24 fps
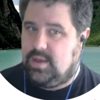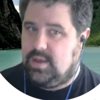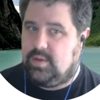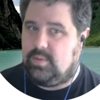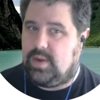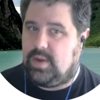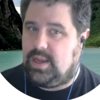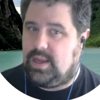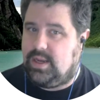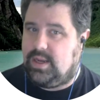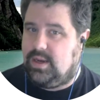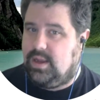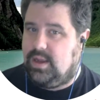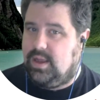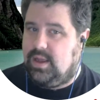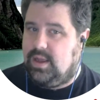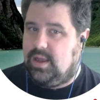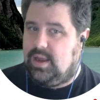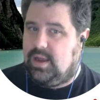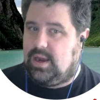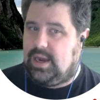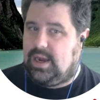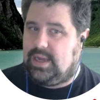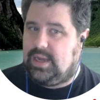right,
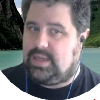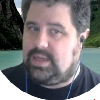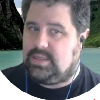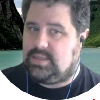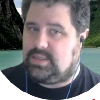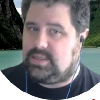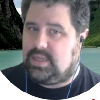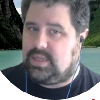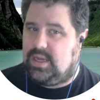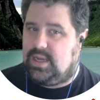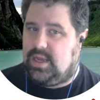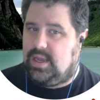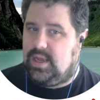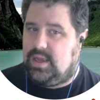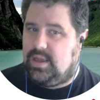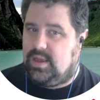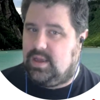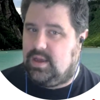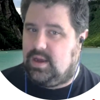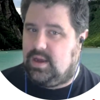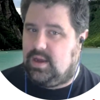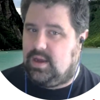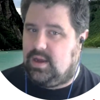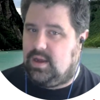I can say,
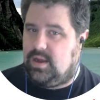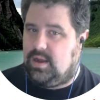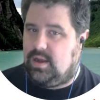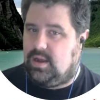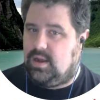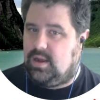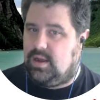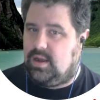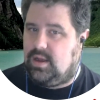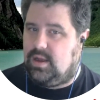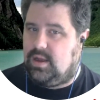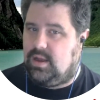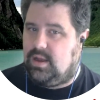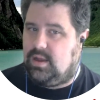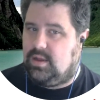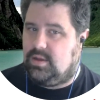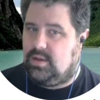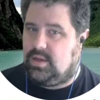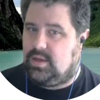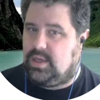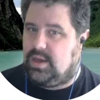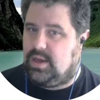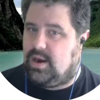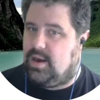
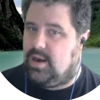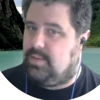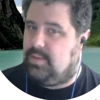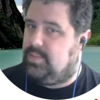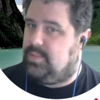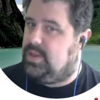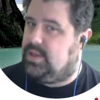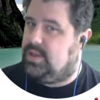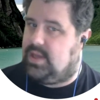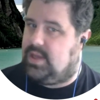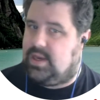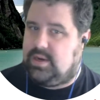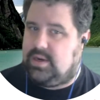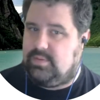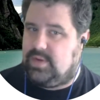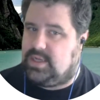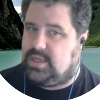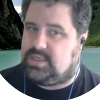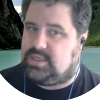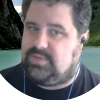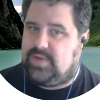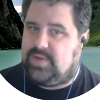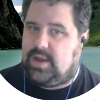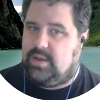grab me that
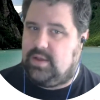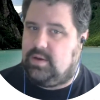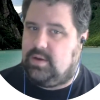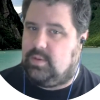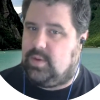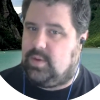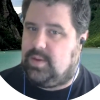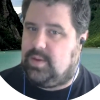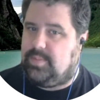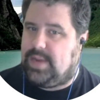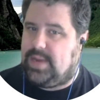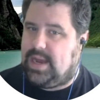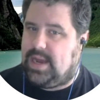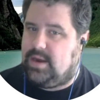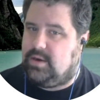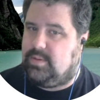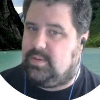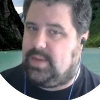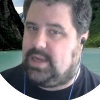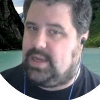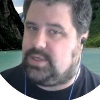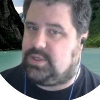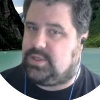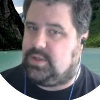erased value and I want a pattern
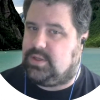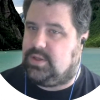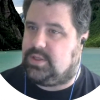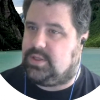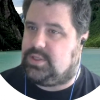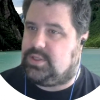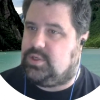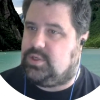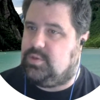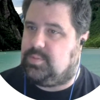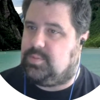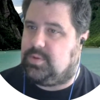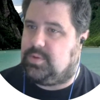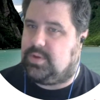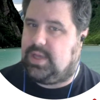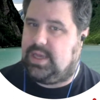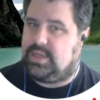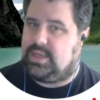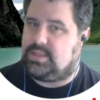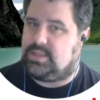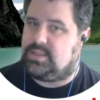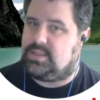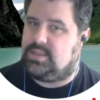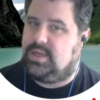match on the tuple
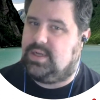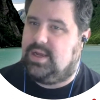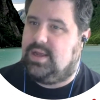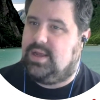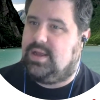case.